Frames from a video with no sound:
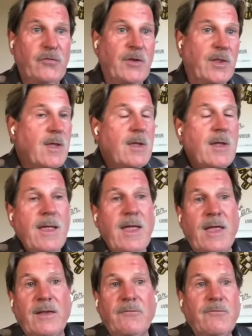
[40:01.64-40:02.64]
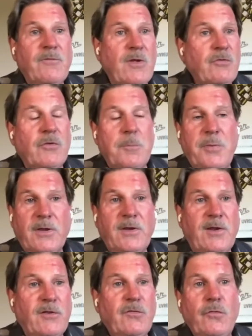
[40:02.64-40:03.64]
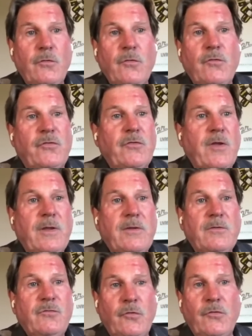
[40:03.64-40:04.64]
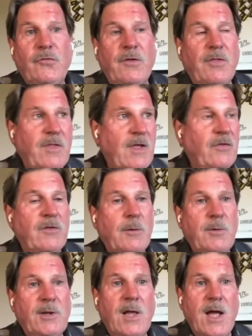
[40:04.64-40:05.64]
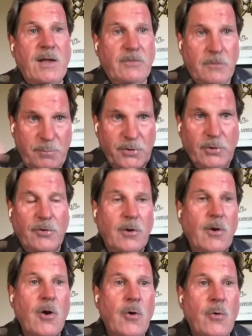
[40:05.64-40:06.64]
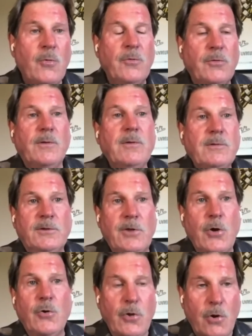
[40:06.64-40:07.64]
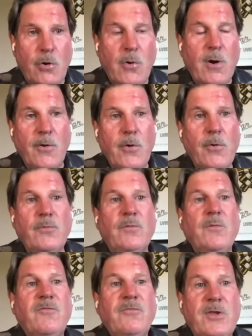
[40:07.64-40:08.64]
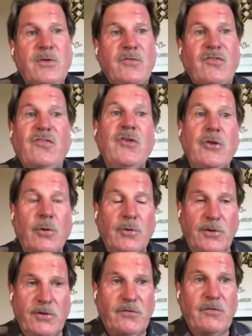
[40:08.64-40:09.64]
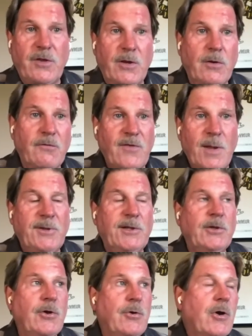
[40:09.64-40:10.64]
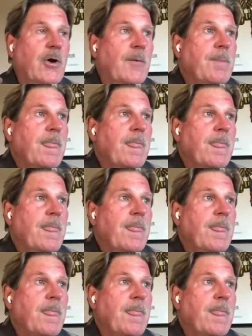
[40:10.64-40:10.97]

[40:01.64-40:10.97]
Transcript: and eventually picking and choosing things that we like to build our own logo, our own shield, let's say, our family logo.